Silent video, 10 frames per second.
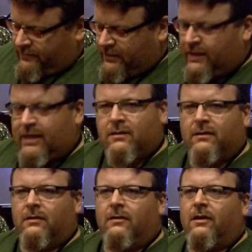they'll last a
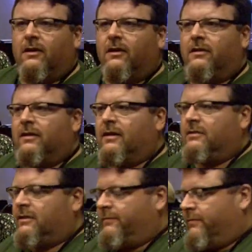little longer and not
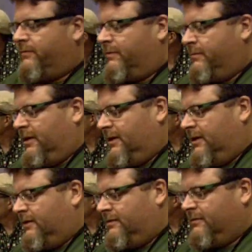suffer from the
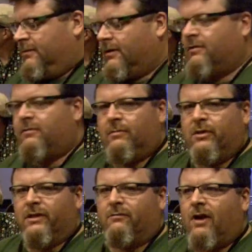uh,
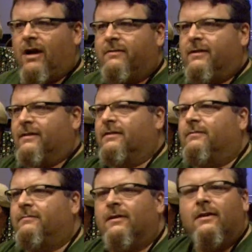crumbling rot thing that
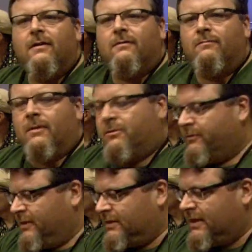rubber
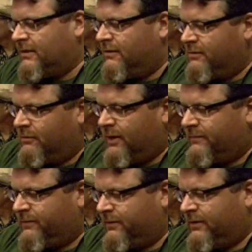feet tend to do
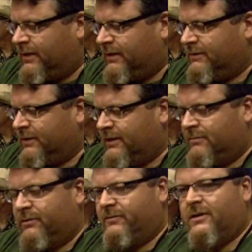after uh, a
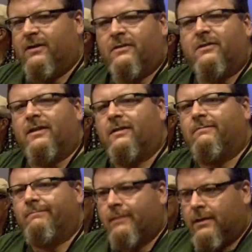number of years and
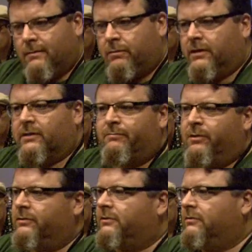being
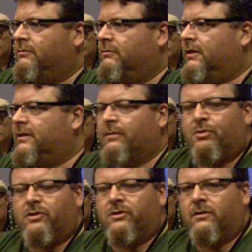exposed to uh,
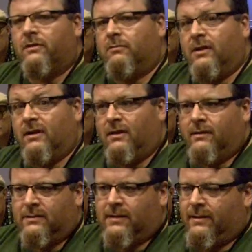temperature and humidity
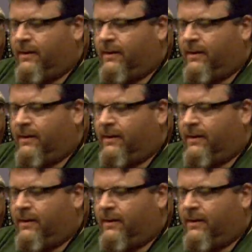and things like